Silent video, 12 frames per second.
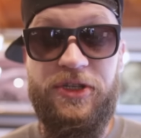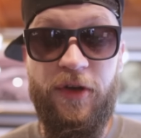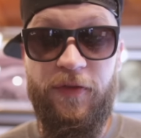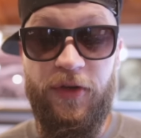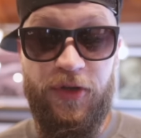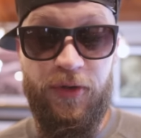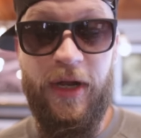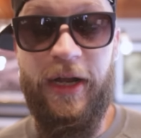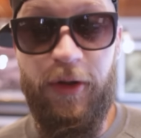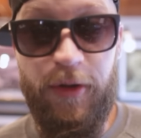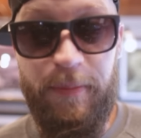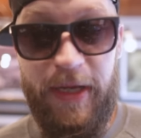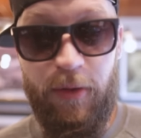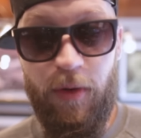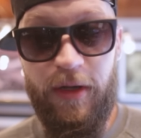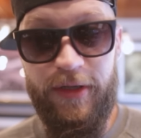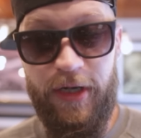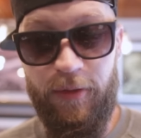if you do not own a peak
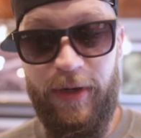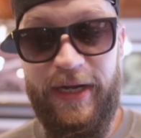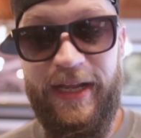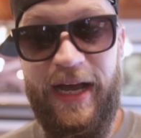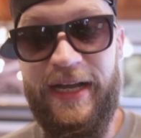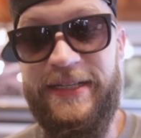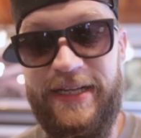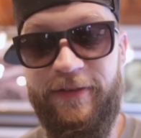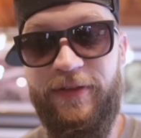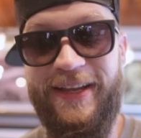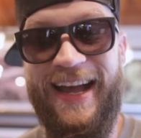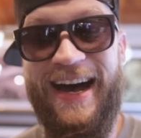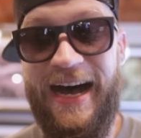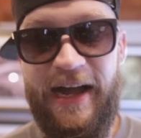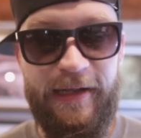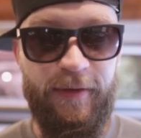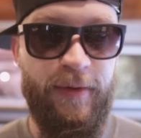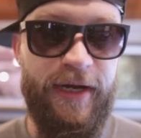wallet already, I definitely
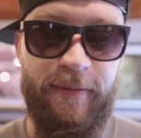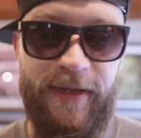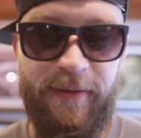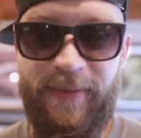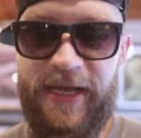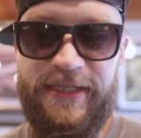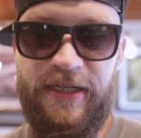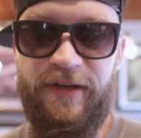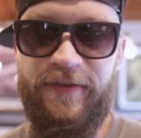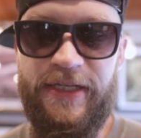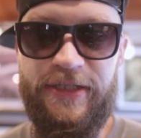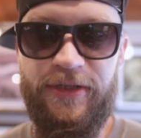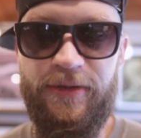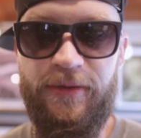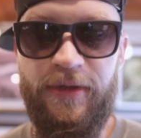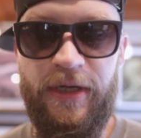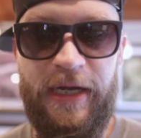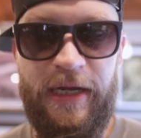highly recommend Pantera
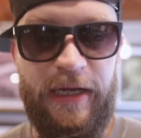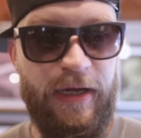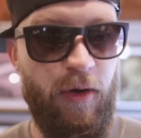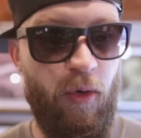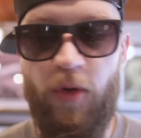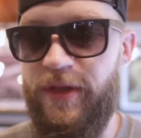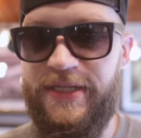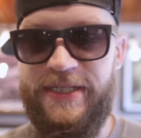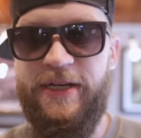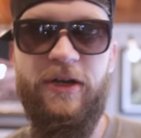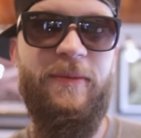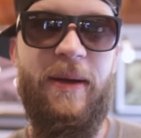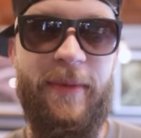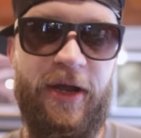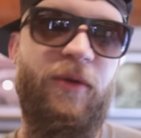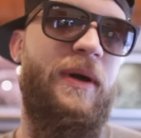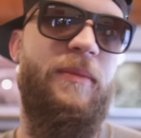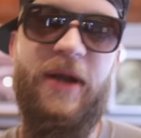V2 or the Seer by
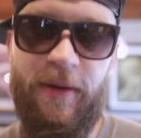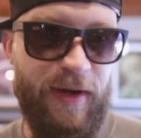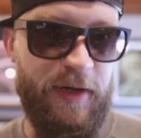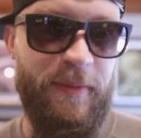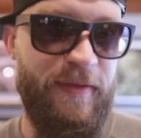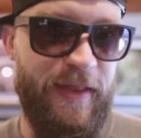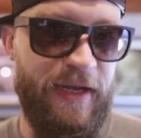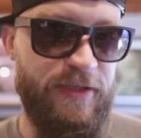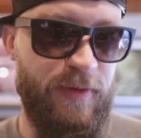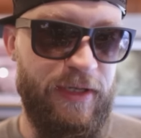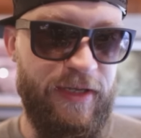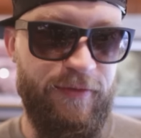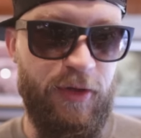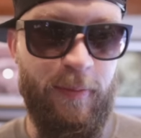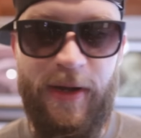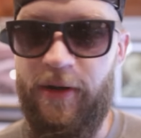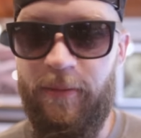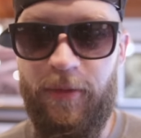Michael Weber. I recommend that as well. Even though
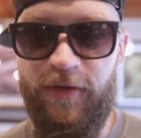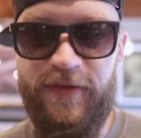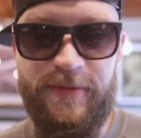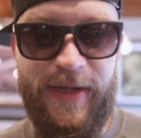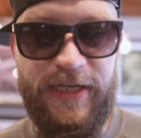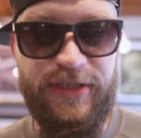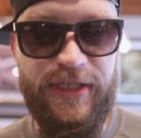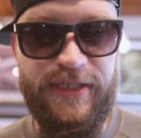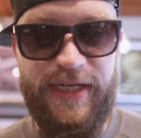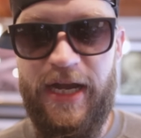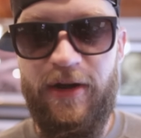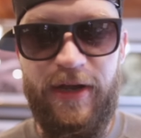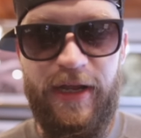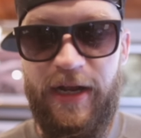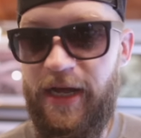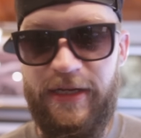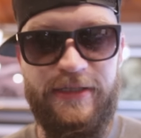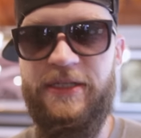Murphy's Magic doesn't carry it,
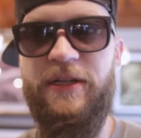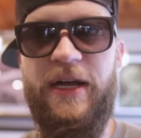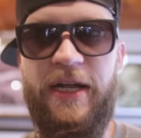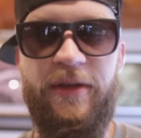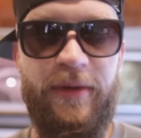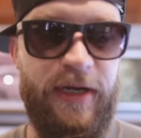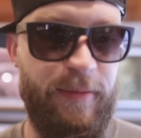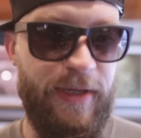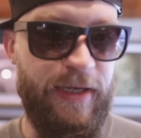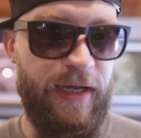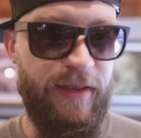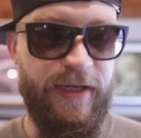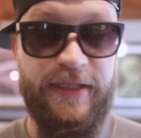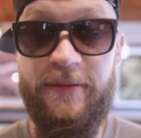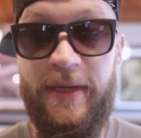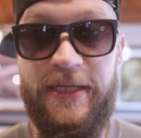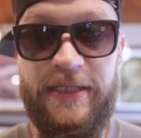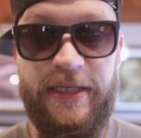I still highly recommend it. I think it's
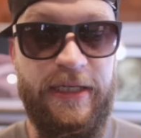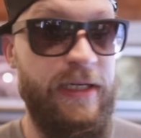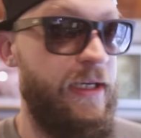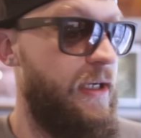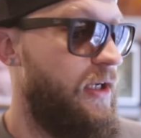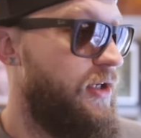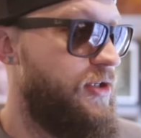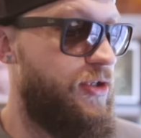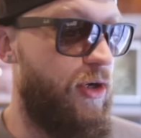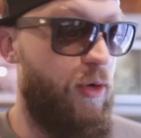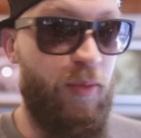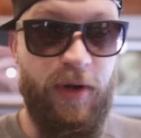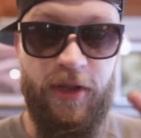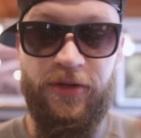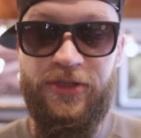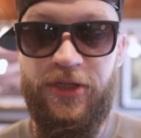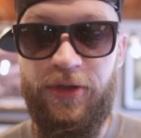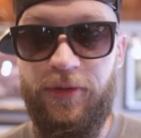amazing. So one of
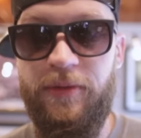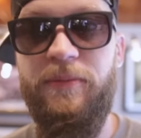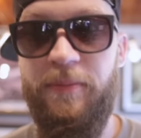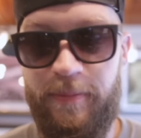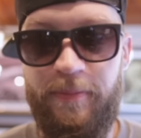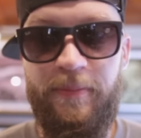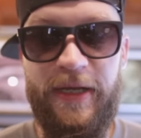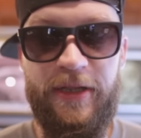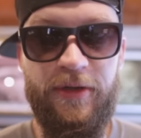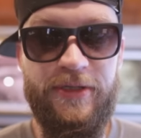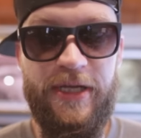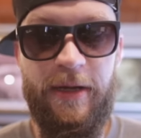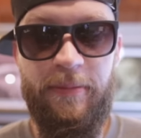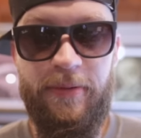those two, pick those up.